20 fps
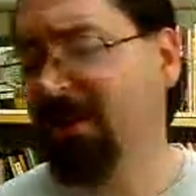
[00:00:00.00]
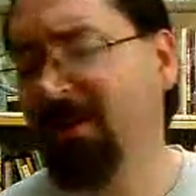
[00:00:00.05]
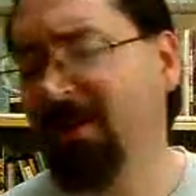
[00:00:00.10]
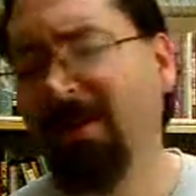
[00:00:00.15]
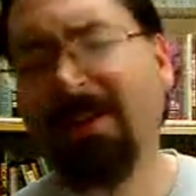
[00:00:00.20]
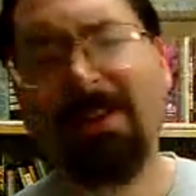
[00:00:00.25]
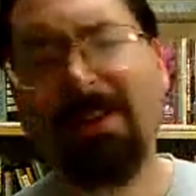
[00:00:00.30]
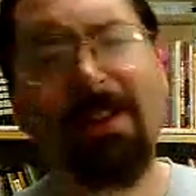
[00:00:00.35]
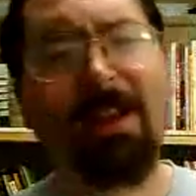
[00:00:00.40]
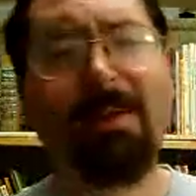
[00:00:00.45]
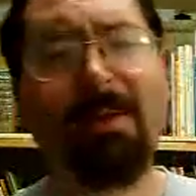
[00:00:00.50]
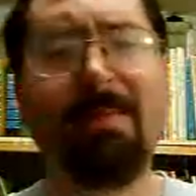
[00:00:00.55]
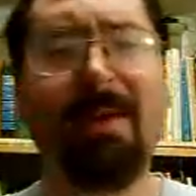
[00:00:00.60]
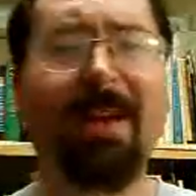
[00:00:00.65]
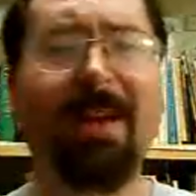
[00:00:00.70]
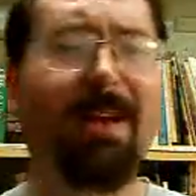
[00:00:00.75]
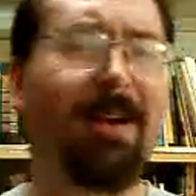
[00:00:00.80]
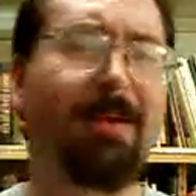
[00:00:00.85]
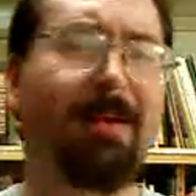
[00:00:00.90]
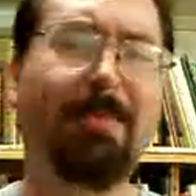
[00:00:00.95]
Look, you can look at
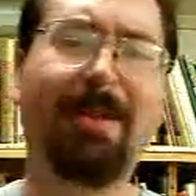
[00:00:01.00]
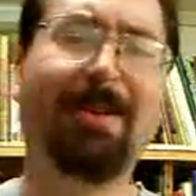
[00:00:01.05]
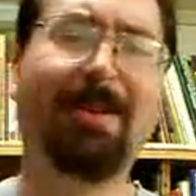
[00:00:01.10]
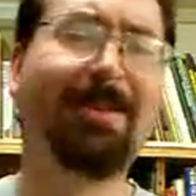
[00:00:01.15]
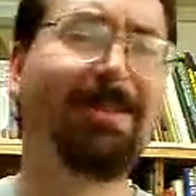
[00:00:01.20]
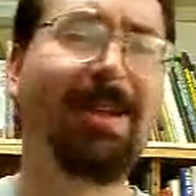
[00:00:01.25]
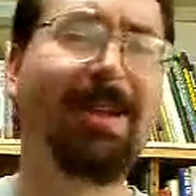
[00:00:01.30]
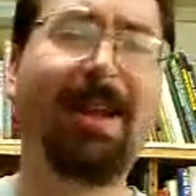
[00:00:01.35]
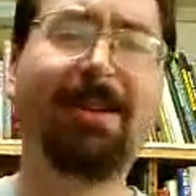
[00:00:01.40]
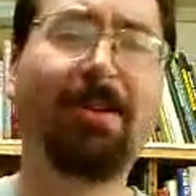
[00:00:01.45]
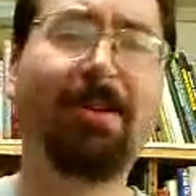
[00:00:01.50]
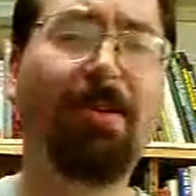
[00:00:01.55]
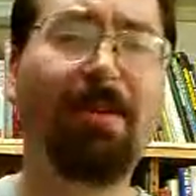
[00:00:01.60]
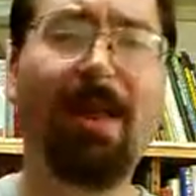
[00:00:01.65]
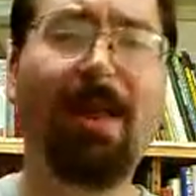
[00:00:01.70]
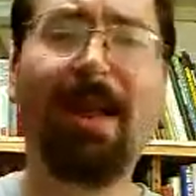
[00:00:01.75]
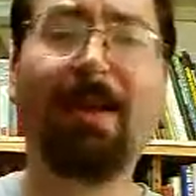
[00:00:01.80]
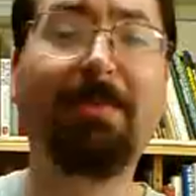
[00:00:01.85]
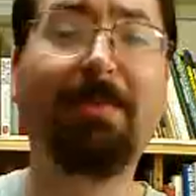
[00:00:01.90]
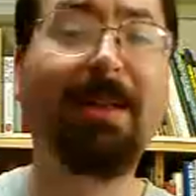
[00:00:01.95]
Mike Huckabee and decide you
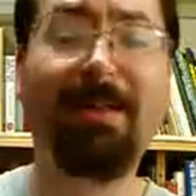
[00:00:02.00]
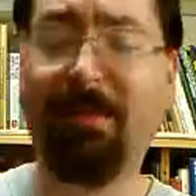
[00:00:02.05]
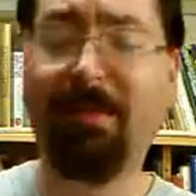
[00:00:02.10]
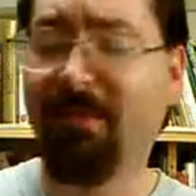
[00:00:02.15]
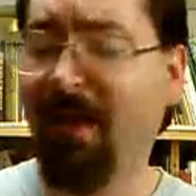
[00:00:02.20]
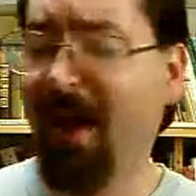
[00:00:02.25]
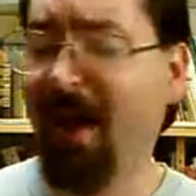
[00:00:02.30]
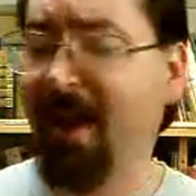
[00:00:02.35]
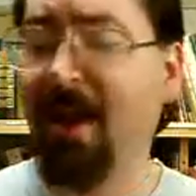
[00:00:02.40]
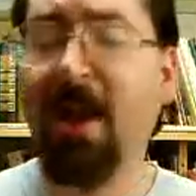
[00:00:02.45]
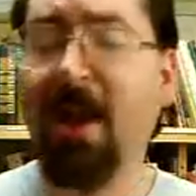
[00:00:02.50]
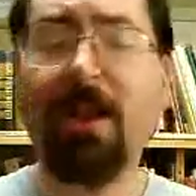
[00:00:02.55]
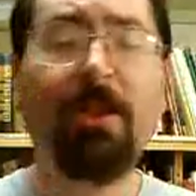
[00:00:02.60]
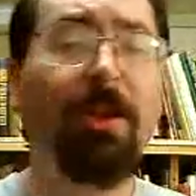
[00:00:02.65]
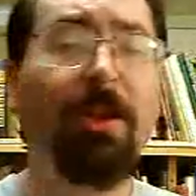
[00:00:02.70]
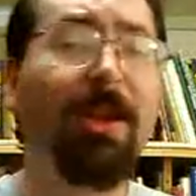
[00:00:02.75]
don't like him. That's fine.